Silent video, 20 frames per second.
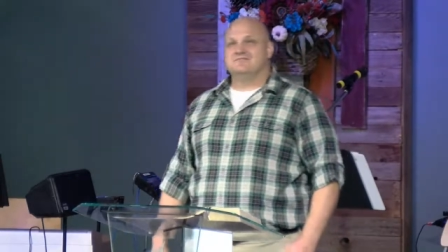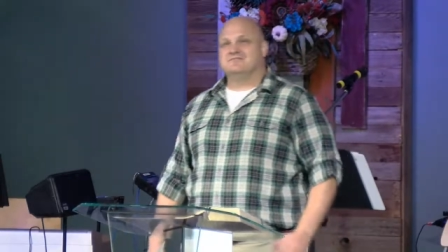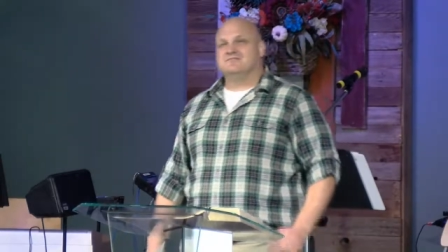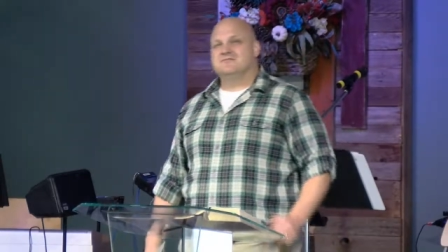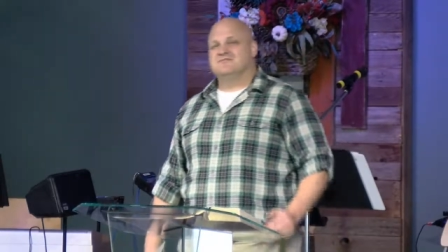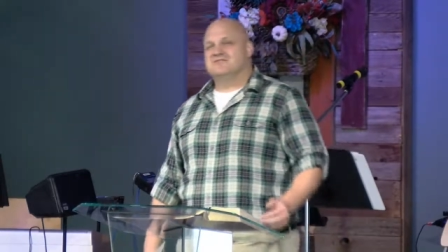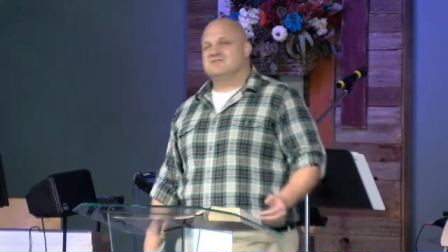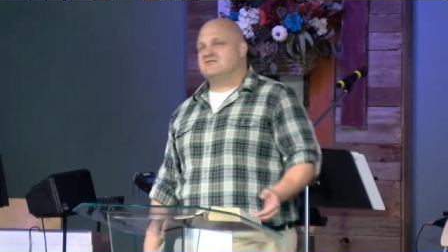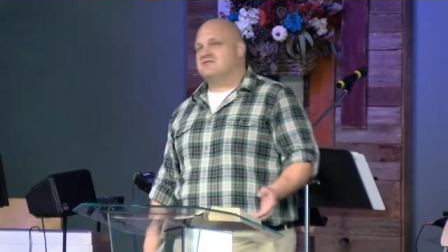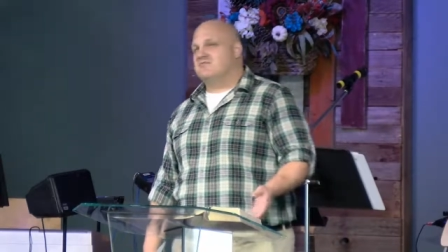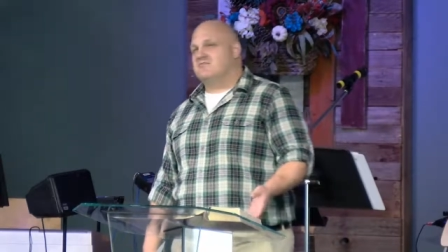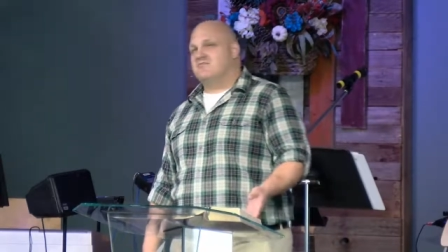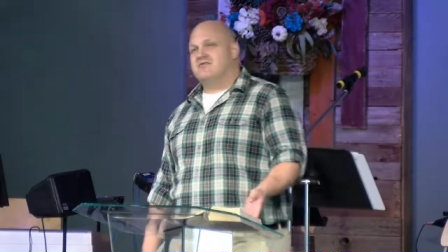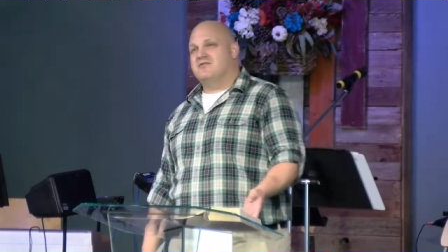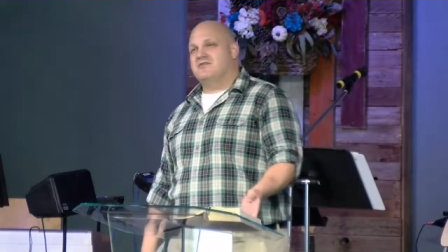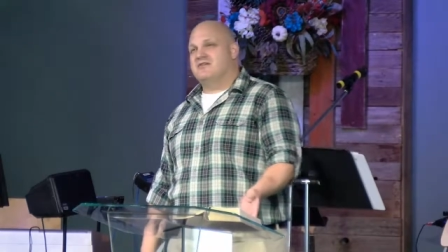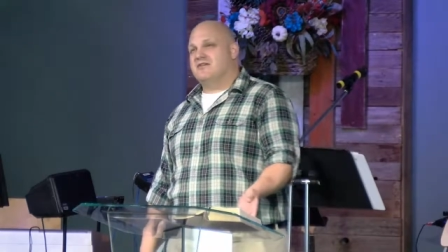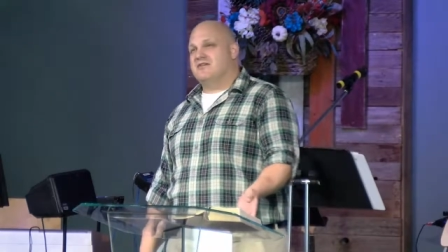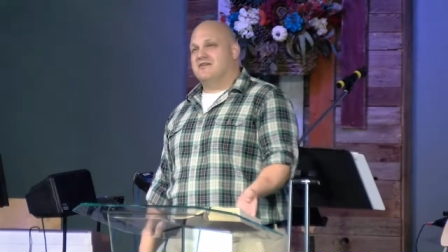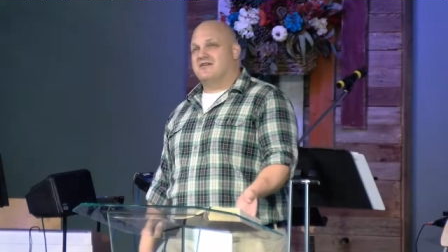This is the
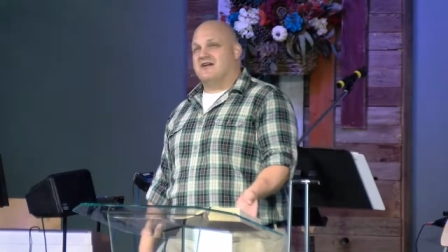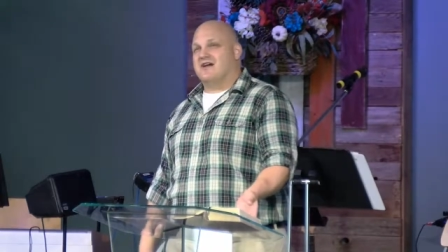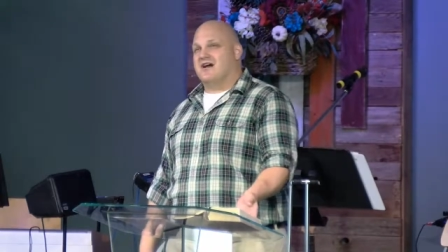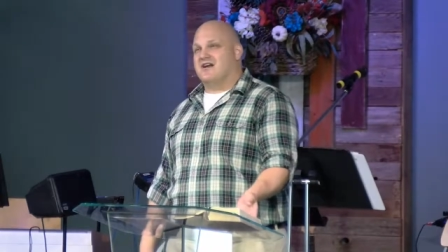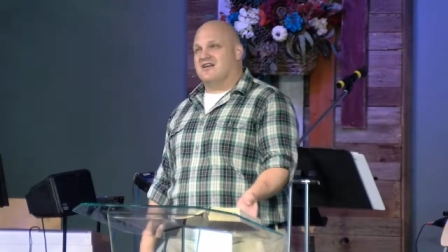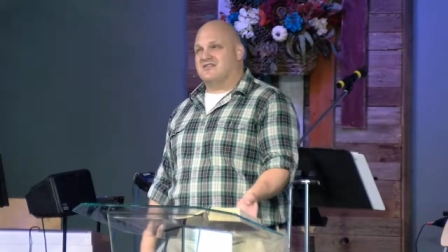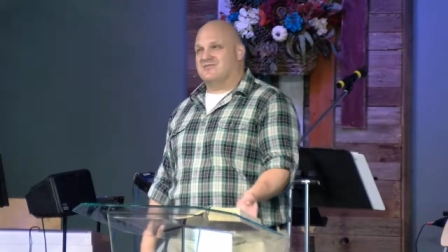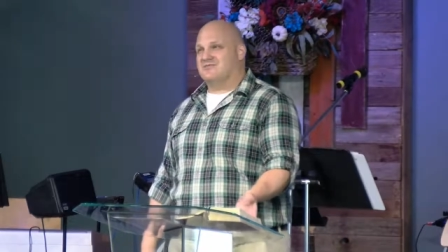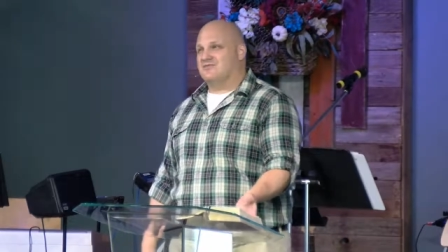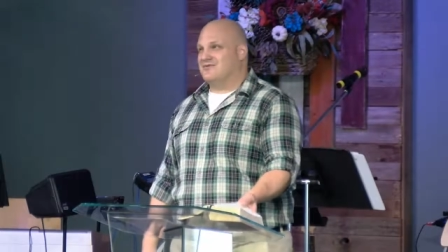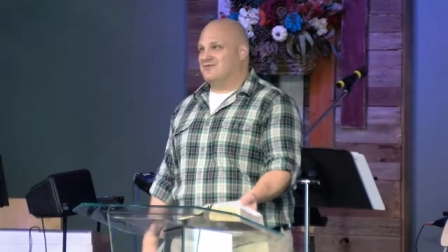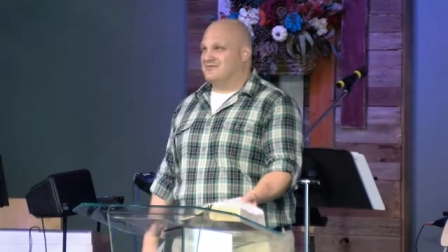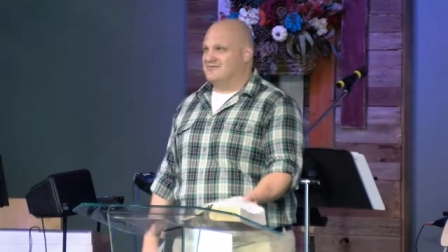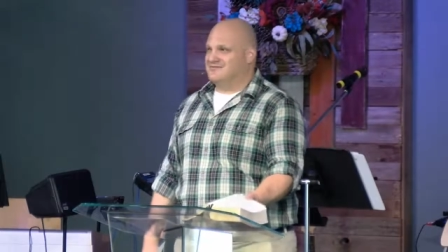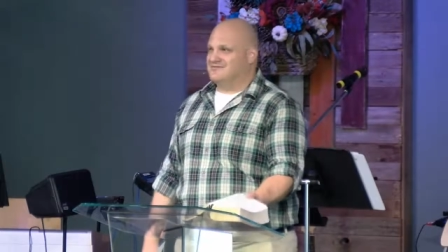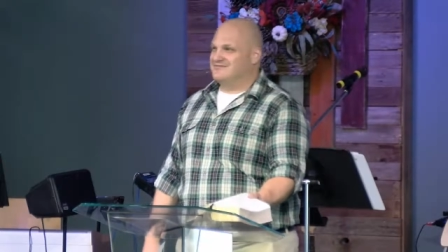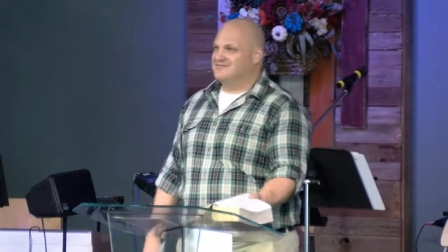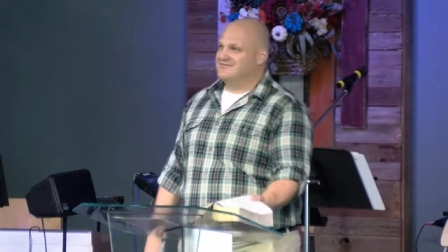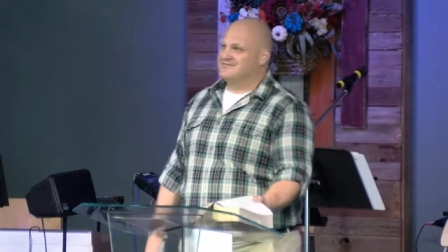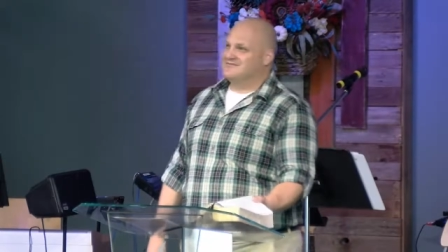beauty of the gospel.
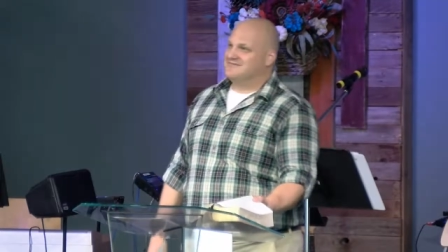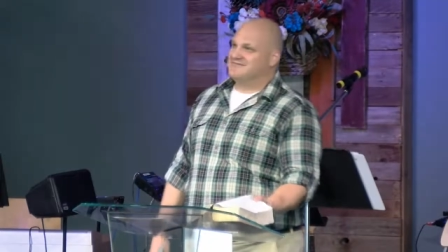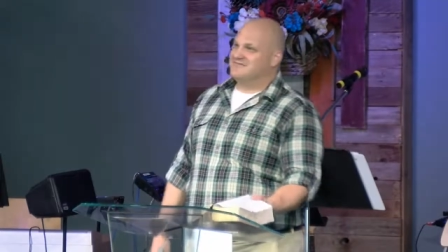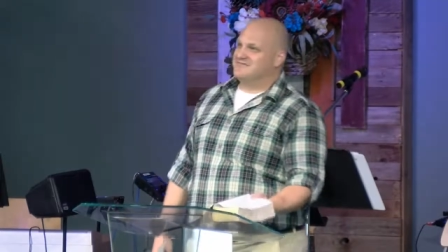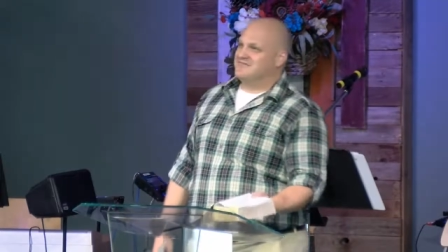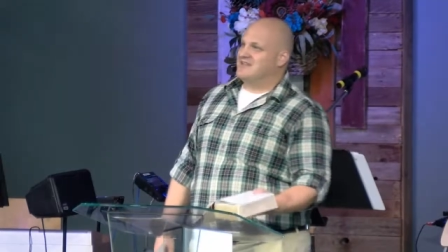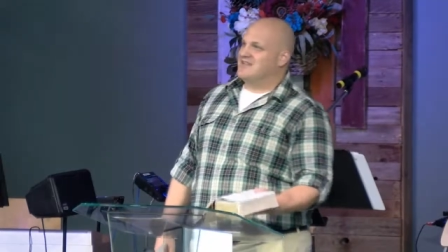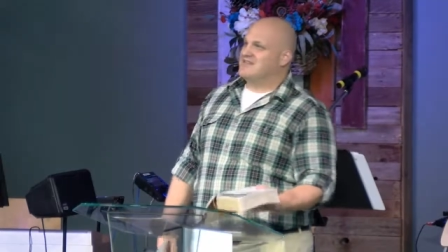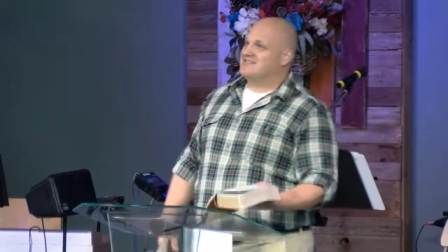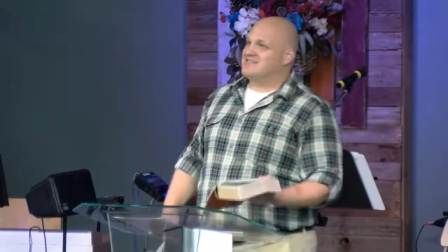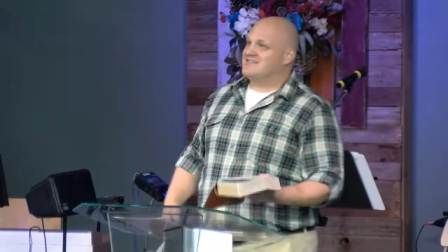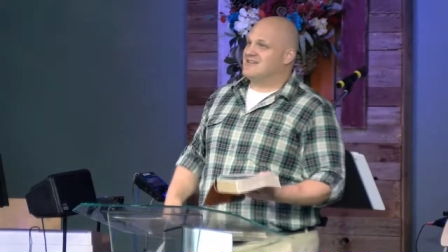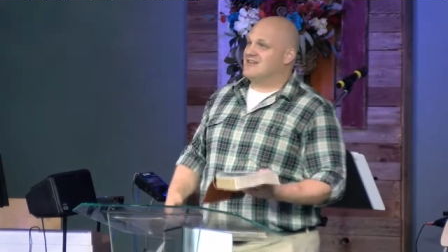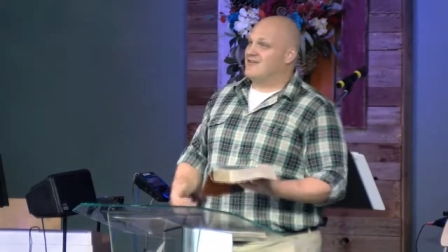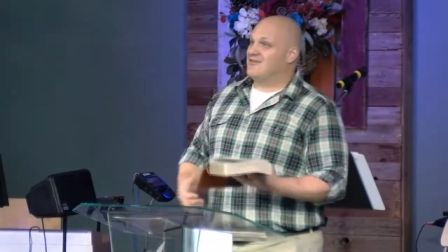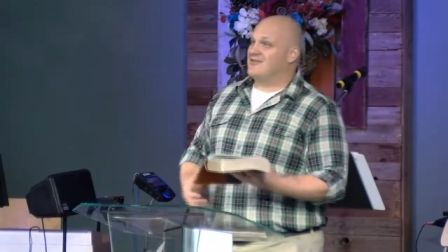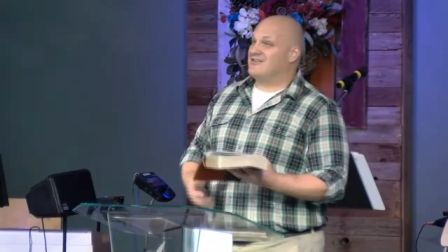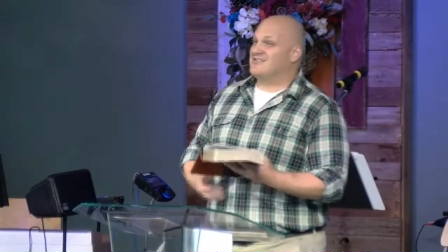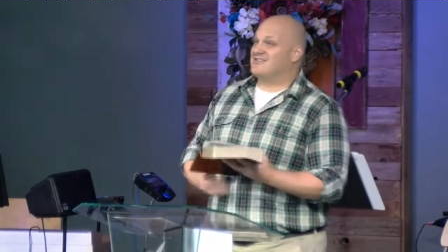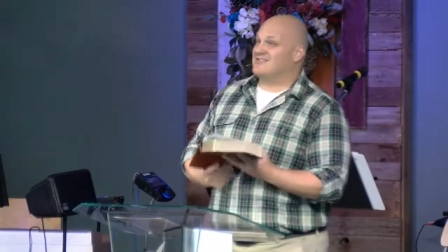It's
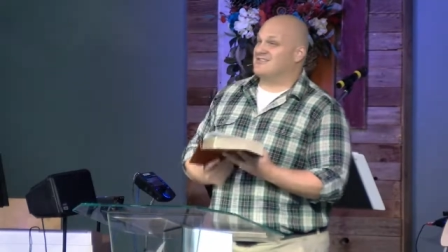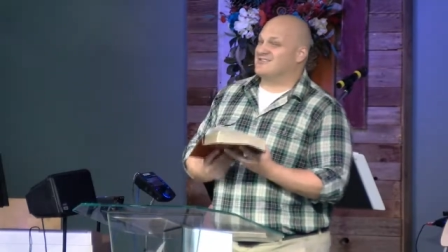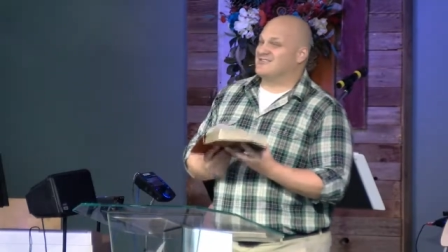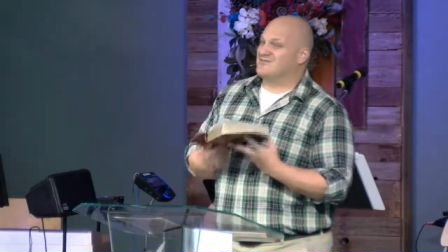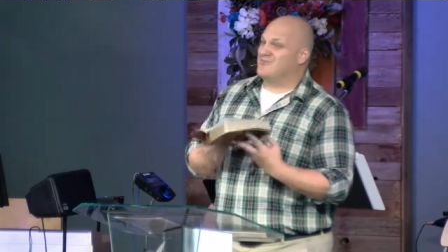telling us this